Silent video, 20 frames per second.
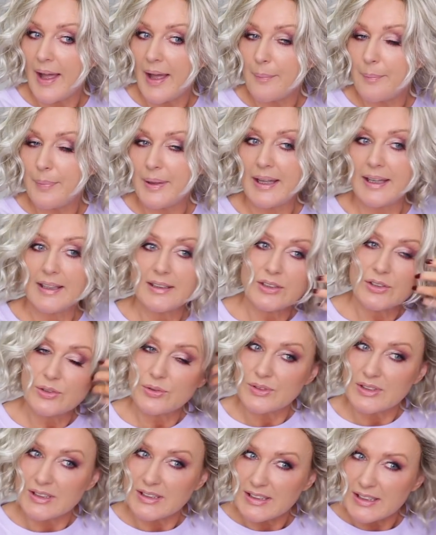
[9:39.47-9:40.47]
a bit
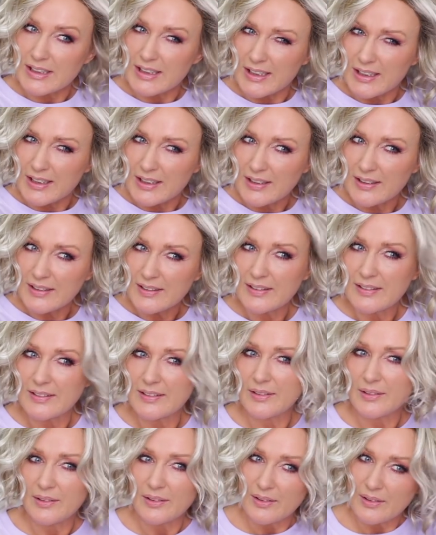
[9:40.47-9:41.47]
to see
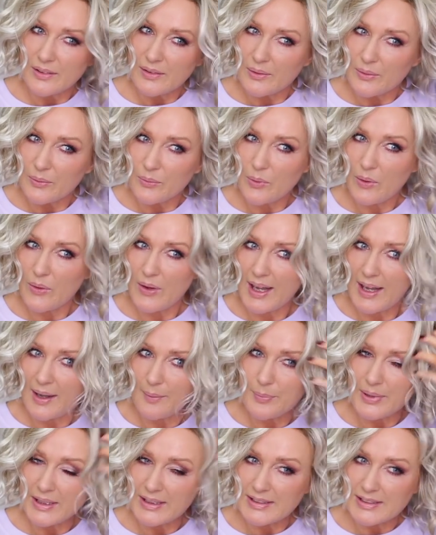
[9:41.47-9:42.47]
what
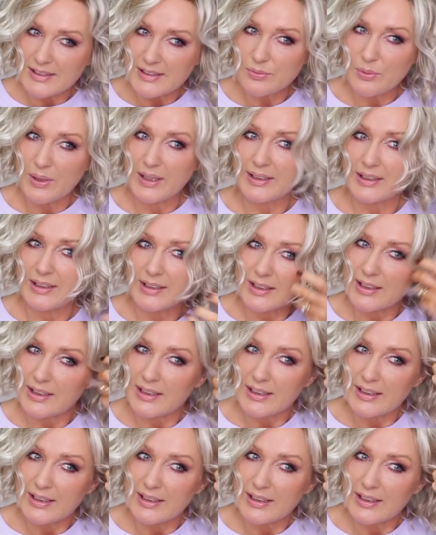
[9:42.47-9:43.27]
happens when